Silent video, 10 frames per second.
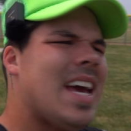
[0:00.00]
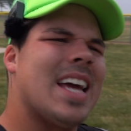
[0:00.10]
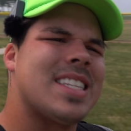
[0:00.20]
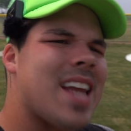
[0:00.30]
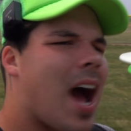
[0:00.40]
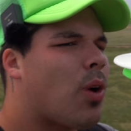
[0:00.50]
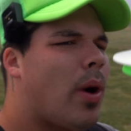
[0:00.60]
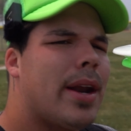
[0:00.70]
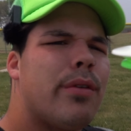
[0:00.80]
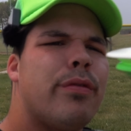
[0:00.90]
It's not
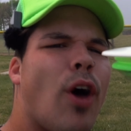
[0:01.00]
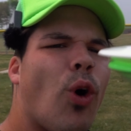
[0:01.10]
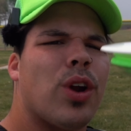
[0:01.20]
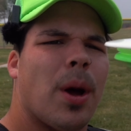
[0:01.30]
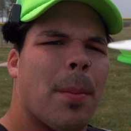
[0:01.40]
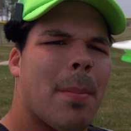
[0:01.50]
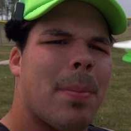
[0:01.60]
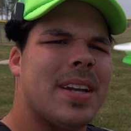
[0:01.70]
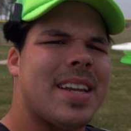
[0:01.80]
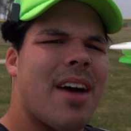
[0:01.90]
quite a Vodum,
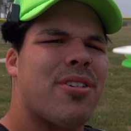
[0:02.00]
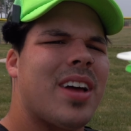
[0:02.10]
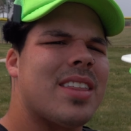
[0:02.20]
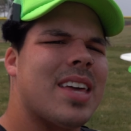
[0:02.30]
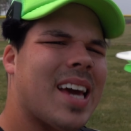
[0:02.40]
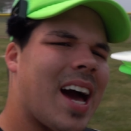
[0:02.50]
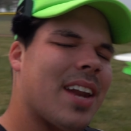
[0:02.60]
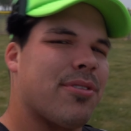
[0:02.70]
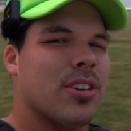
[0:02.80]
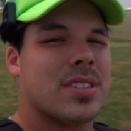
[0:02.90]
but definitely I think kind
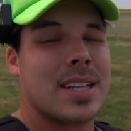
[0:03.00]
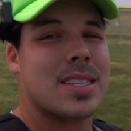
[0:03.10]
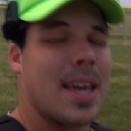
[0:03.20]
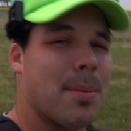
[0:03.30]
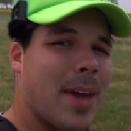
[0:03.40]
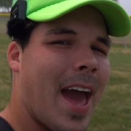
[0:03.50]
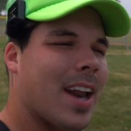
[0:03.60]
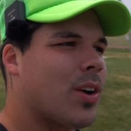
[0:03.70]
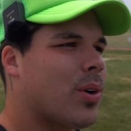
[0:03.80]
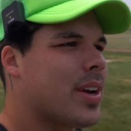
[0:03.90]
of fills that same
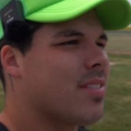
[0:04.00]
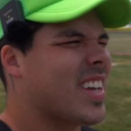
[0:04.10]
category of